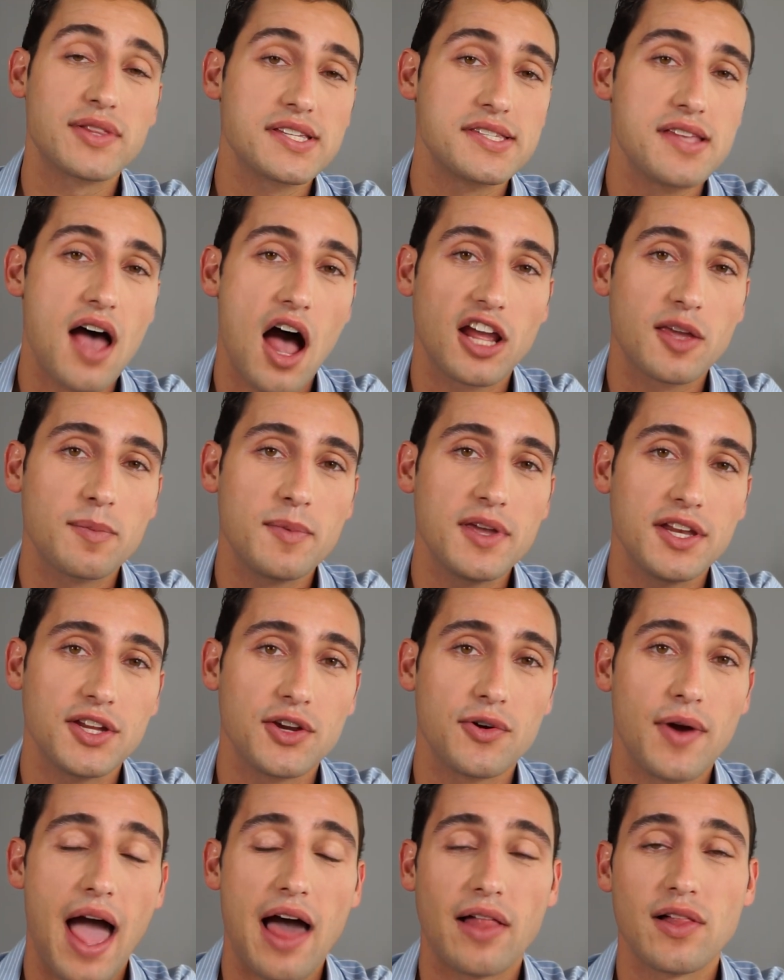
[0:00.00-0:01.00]
this document,
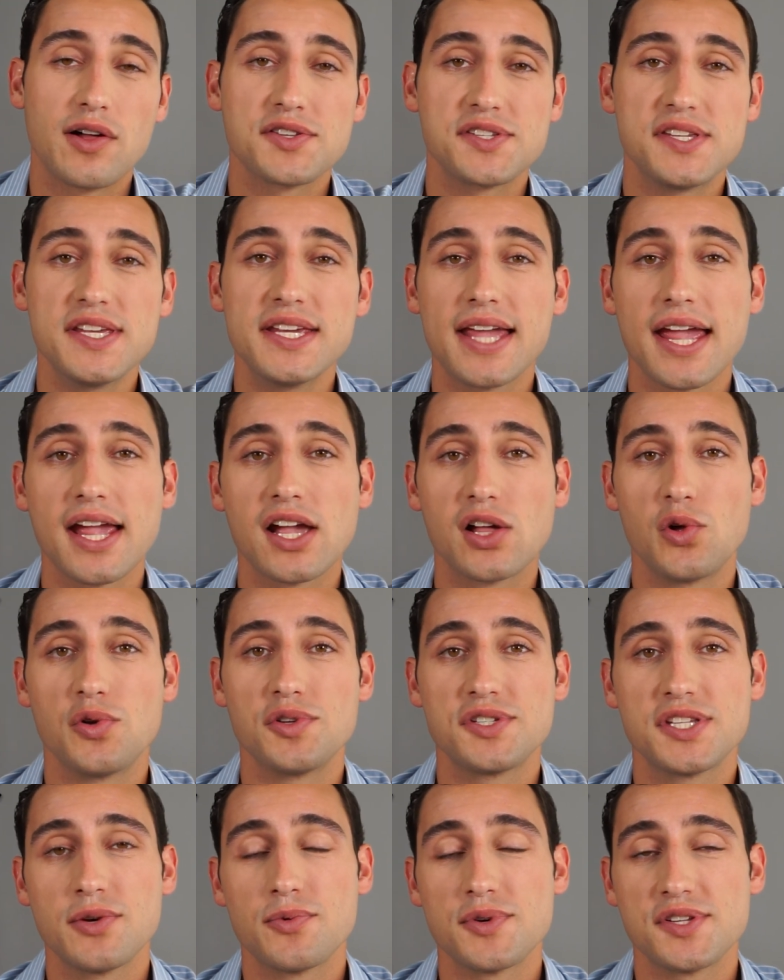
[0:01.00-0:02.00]
your LLC can
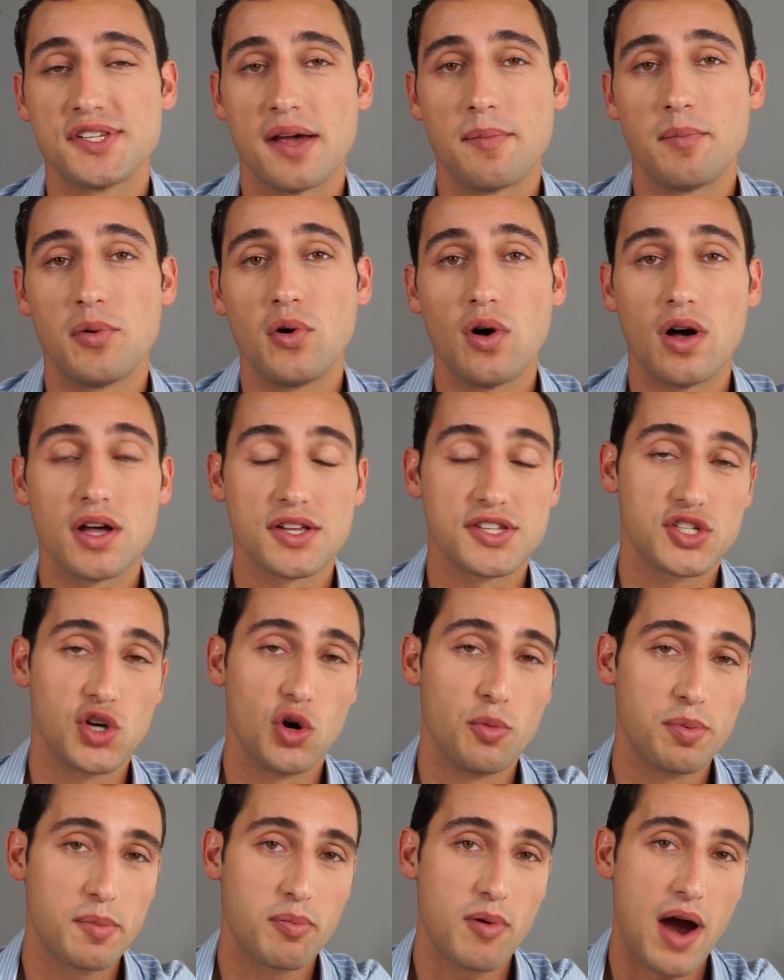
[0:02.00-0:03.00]
closely resemble a
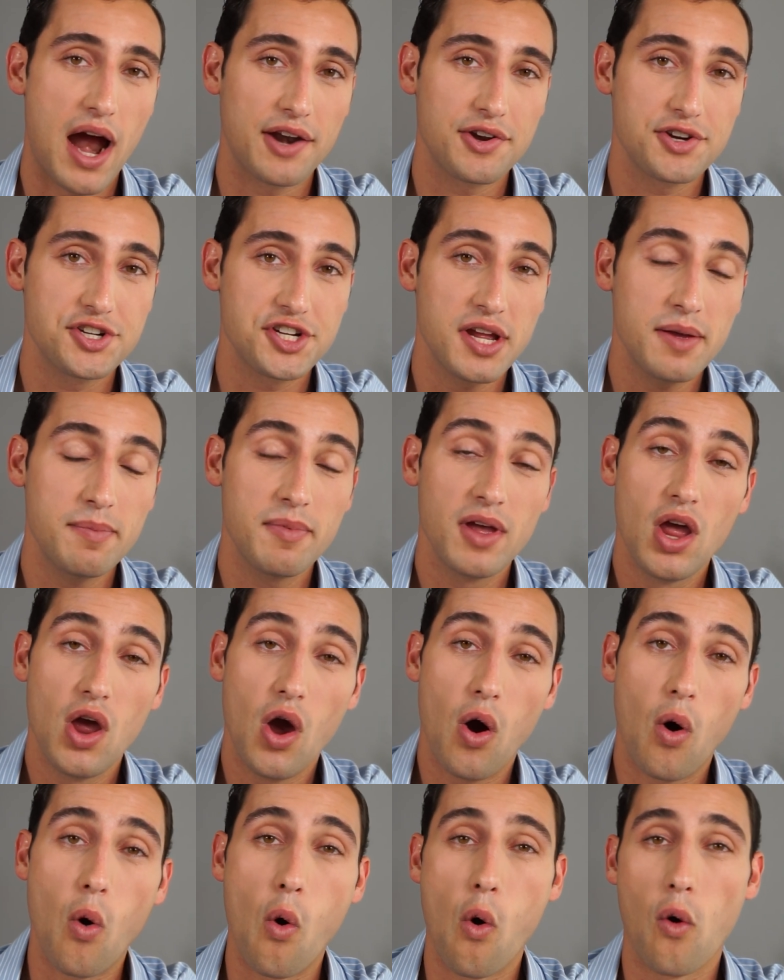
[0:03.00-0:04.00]
sole proprietorship
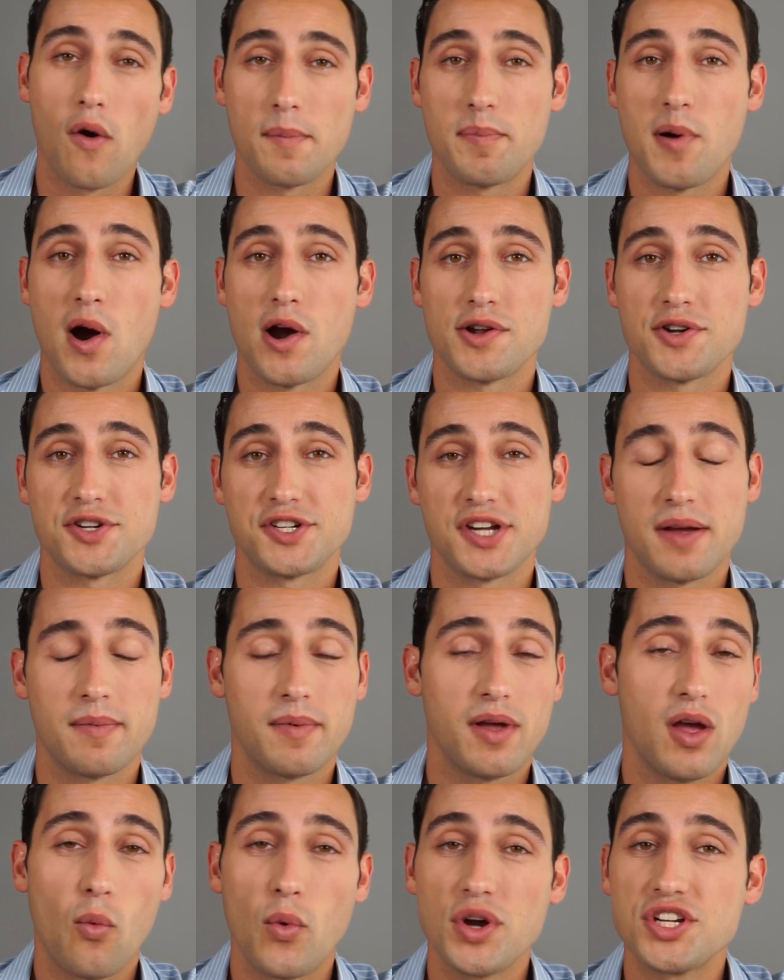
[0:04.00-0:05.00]
or a partnership,
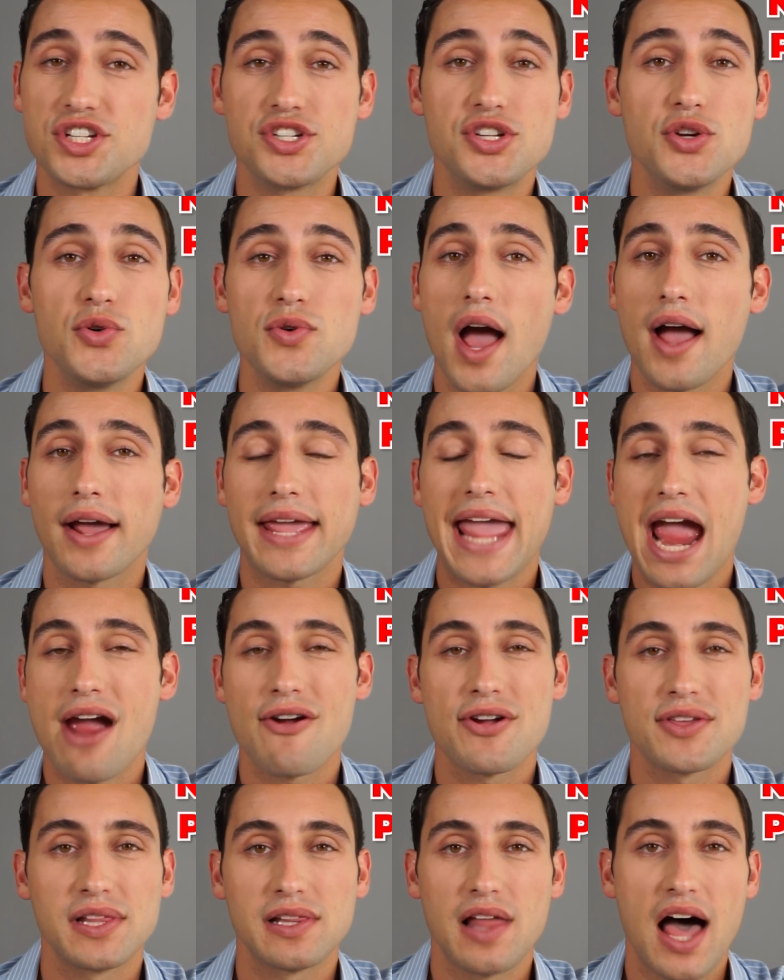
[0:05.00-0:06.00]
which do not
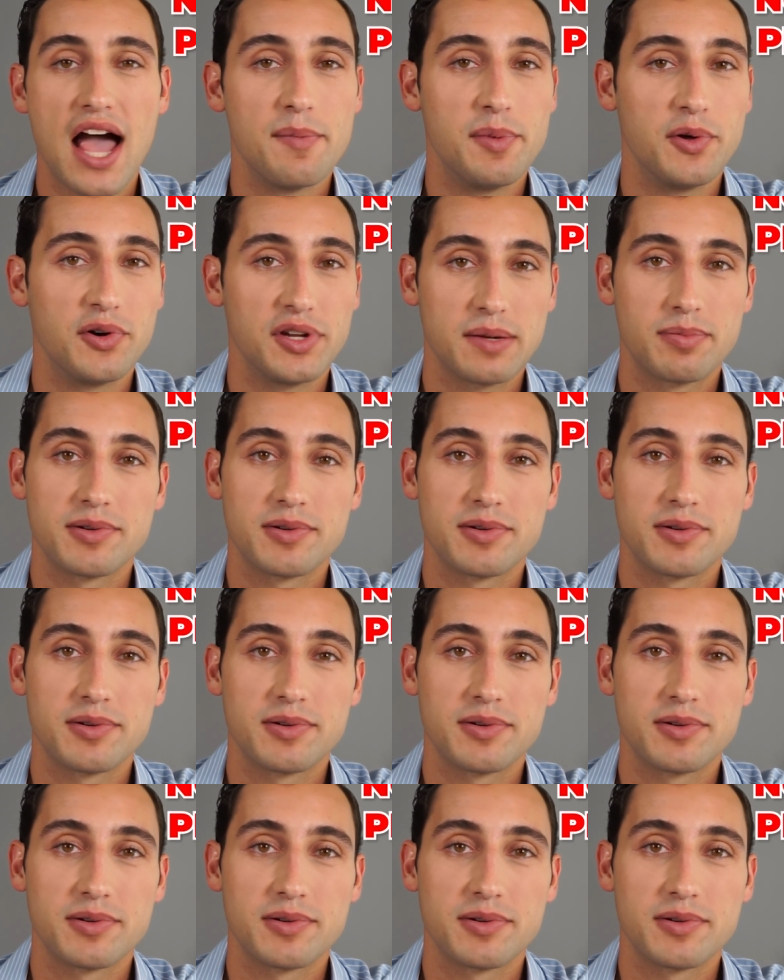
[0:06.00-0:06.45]
carry the liability